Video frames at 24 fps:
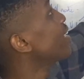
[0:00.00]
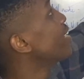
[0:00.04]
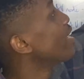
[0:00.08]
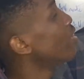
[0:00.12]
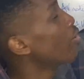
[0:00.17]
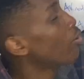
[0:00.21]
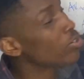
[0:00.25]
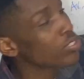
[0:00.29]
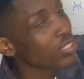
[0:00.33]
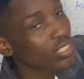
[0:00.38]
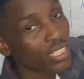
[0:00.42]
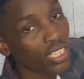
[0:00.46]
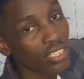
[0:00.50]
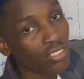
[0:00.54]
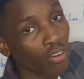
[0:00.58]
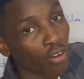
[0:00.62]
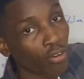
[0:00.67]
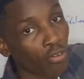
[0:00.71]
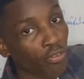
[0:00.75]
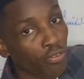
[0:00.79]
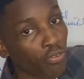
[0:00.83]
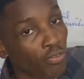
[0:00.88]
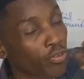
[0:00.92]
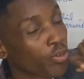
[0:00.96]
the onset
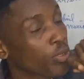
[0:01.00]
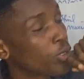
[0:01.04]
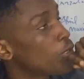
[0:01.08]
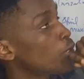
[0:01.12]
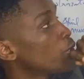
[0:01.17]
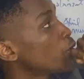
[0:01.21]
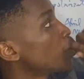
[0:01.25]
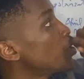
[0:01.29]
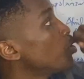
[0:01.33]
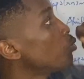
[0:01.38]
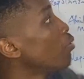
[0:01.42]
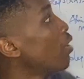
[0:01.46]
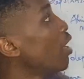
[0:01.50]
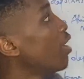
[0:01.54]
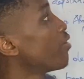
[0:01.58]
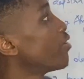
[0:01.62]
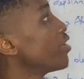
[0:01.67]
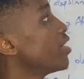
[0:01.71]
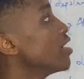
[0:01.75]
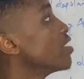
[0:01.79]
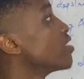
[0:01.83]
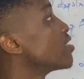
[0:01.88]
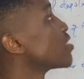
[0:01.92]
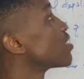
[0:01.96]
of
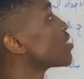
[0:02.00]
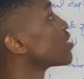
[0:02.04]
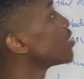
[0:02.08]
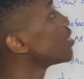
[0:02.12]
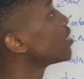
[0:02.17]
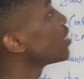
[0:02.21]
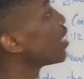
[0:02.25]
QRS.